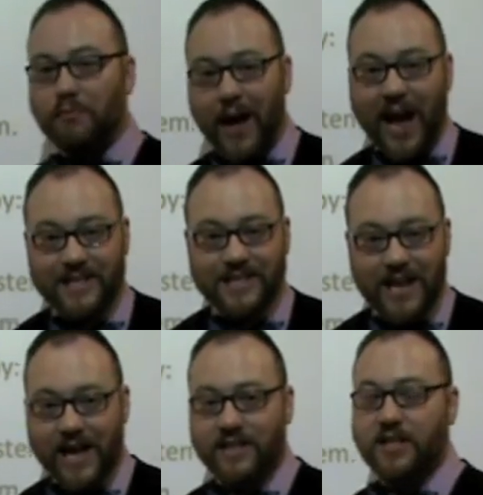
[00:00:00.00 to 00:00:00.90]
Past
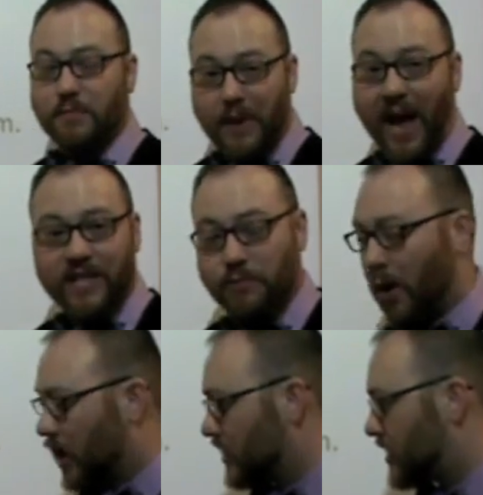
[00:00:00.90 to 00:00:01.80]
tense, the past
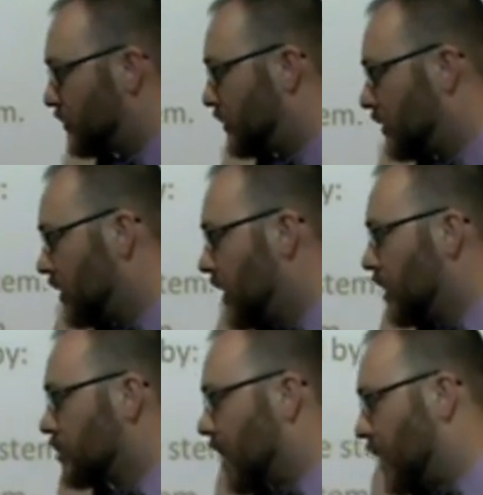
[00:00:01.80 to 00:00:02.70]
participle,
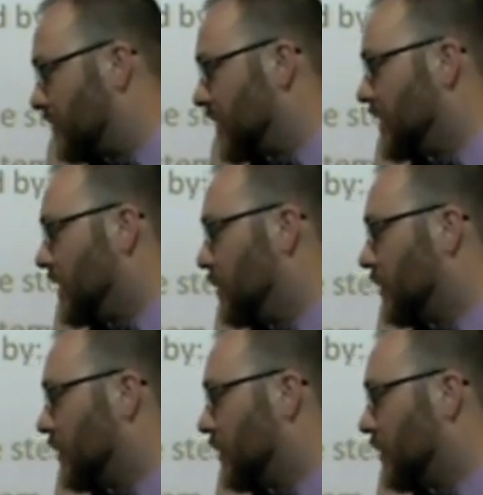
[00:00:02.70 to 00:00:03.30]
drop the E,